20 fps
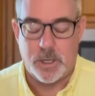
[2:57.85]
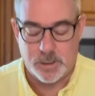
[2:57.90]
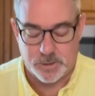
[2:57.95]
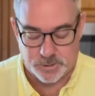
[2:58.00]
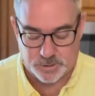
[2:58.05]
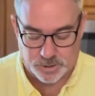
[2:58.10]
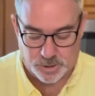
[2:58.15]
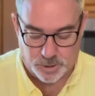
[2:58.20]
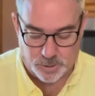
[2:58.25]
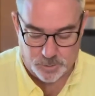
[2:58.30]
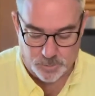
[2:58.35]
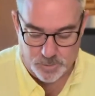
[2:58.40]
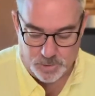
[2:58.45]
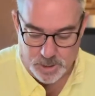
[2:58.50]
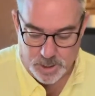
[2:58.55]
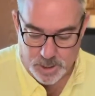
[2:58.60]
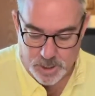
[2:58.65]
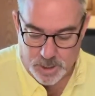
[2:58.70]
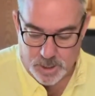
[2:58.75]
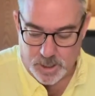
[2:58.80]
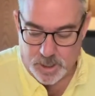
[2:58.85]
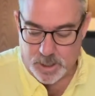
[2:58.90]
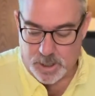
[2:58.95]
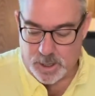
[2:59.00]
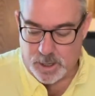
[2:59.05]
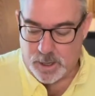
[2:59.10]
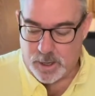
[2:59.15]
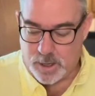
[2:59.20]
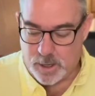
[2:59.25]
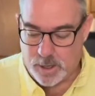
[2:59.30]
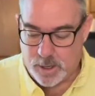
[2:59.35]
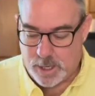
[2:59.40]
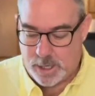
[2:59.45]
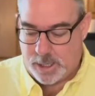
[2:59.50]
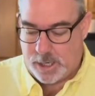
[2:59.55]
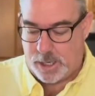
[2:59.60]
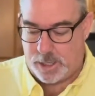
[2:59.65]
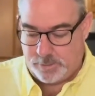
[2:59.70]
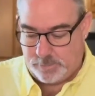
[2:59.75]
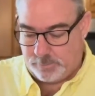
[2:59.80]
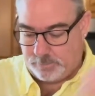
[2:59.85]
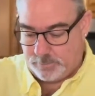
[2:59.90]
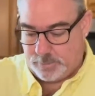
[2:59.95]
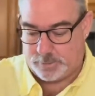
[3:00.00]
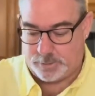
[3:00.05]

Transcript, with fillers: So again,